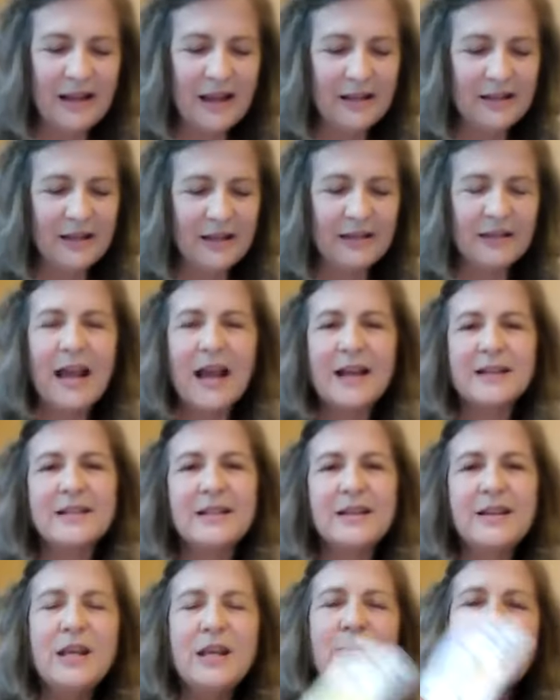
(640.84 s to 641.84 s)
And then
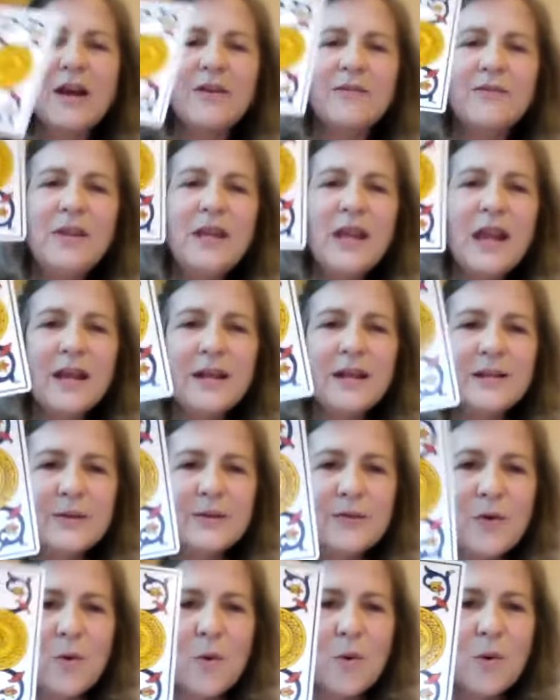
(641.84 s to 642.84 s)
lastly, you have the Ace
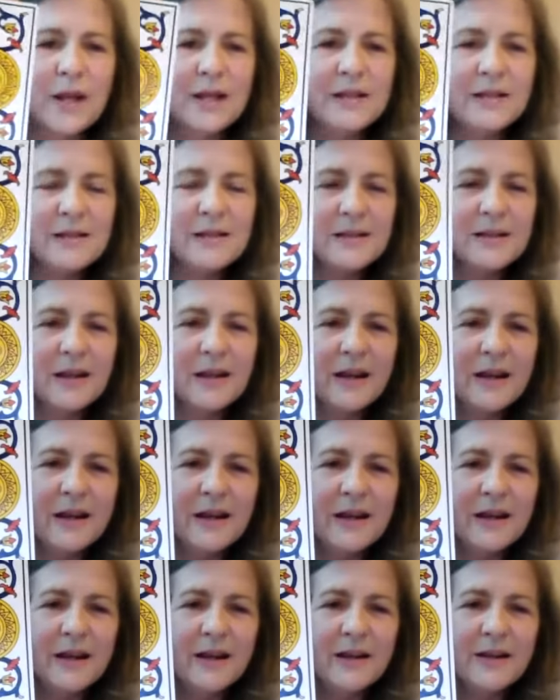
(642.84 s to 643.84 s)
of Coins.
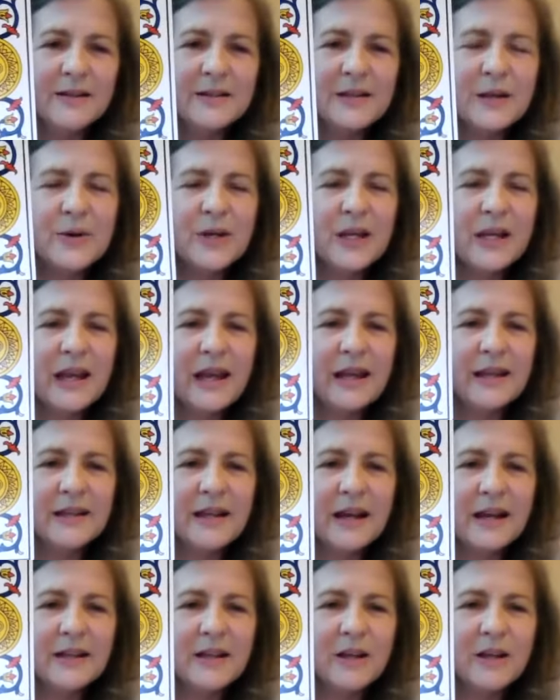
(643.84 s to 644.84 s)
So again,
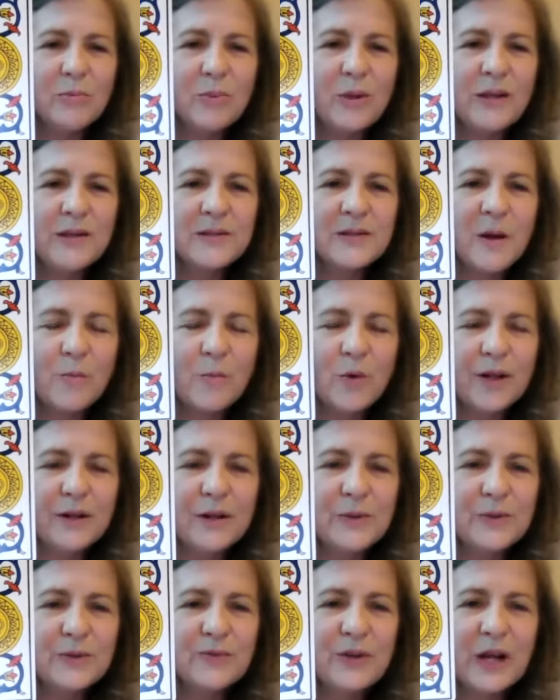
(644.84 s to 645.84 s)
that can be someone
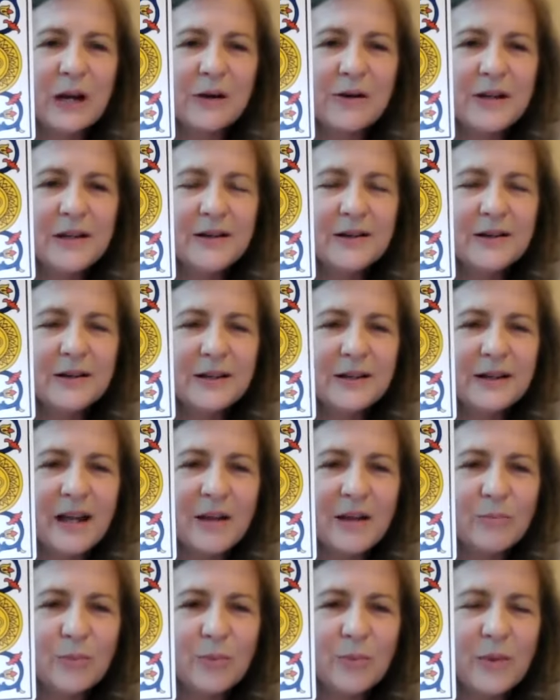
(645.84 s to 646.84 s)
who's very good
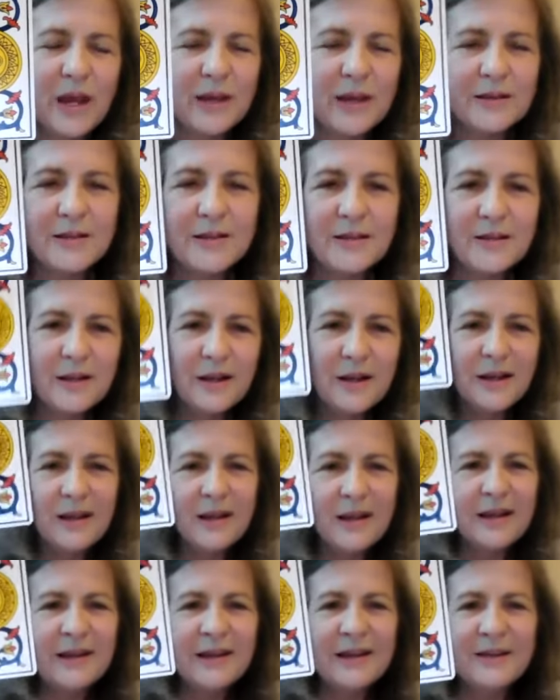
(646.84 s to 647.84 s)
at
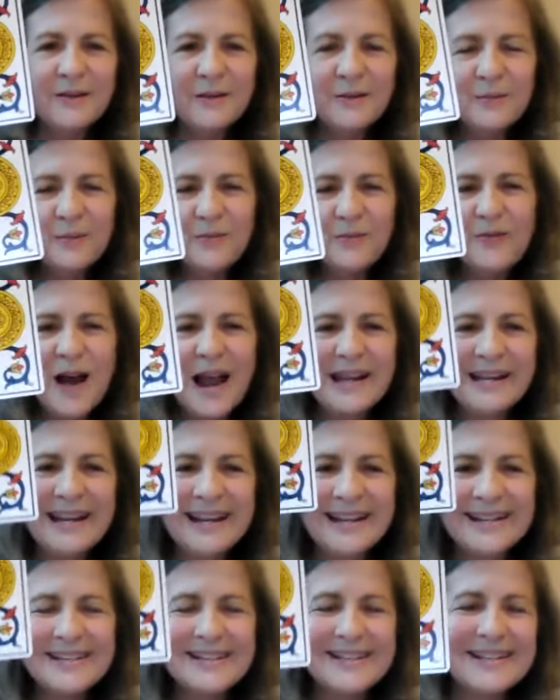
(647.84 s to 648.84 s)

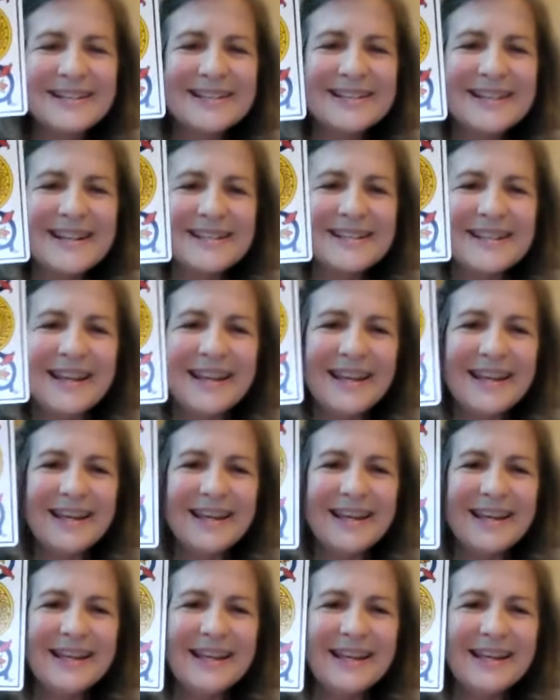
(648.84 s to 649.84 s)
finances because
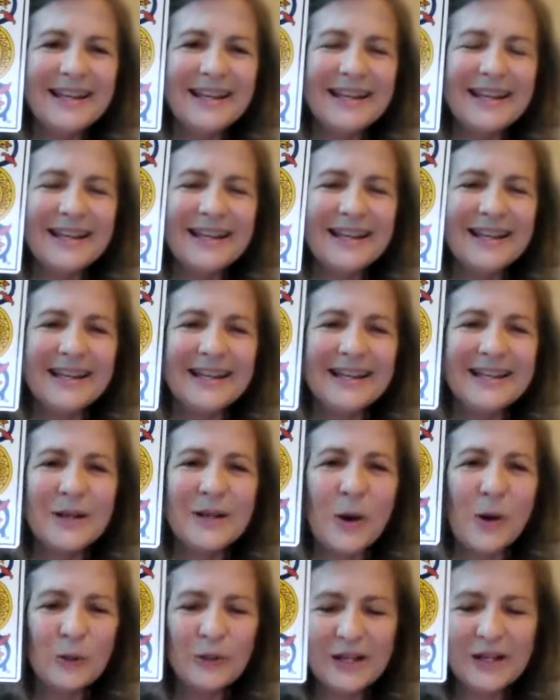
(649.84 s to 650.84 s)
he is
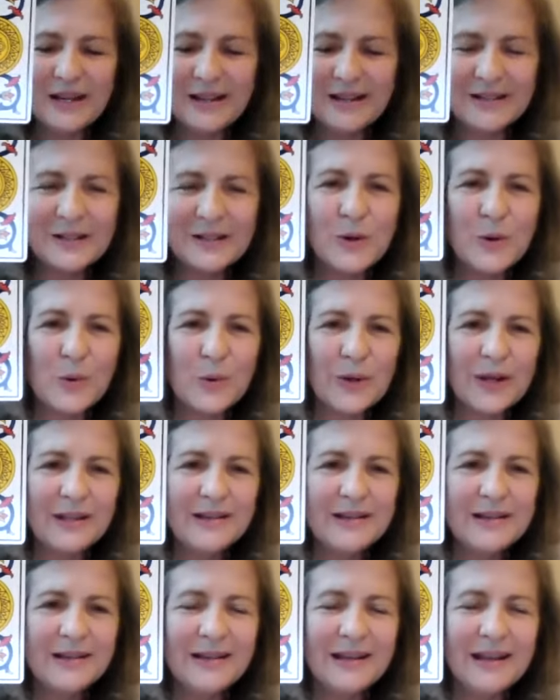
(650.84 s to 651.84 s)
holding his
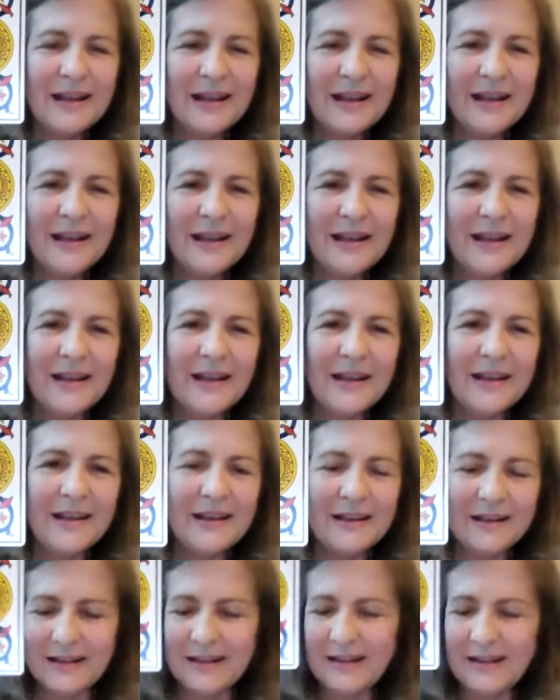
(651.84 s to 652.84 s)
coin.
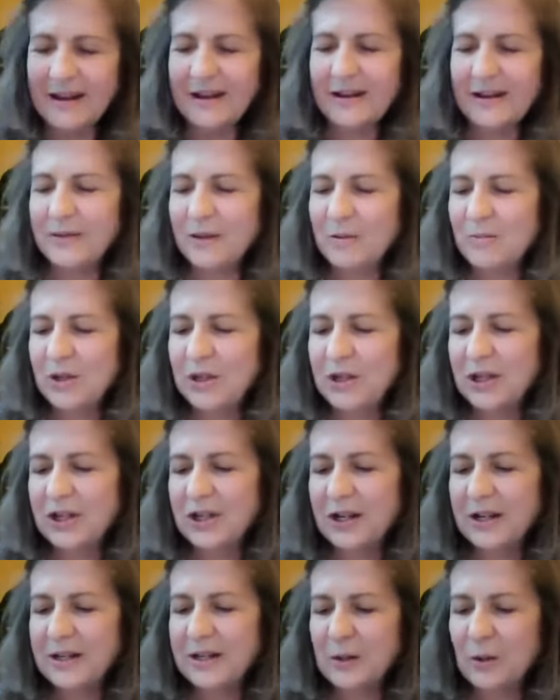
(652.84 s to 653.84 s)
The
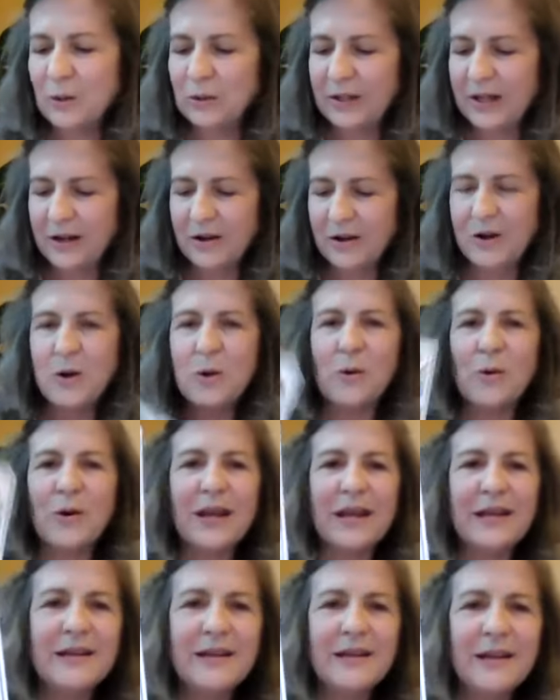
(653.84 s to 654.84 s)
Magician is holding a
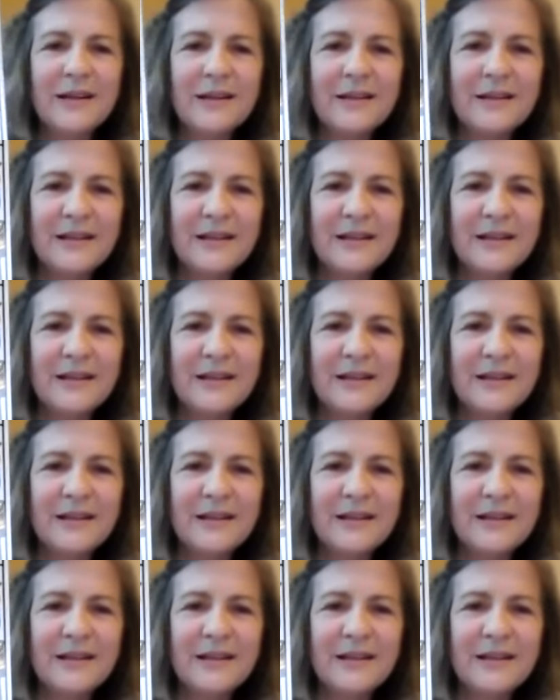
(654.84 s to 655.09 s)
coin.